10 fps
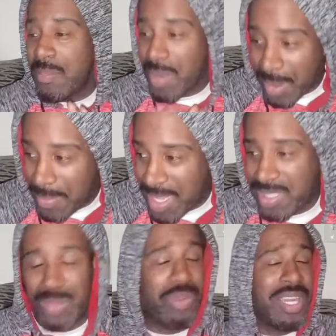but I'm
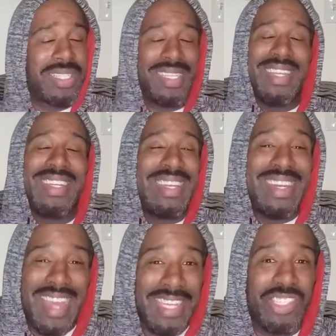not surprised they
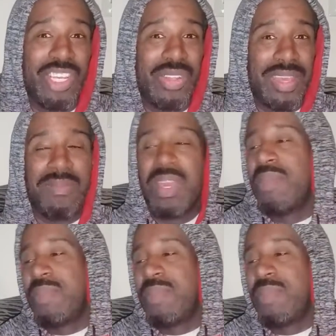did not show them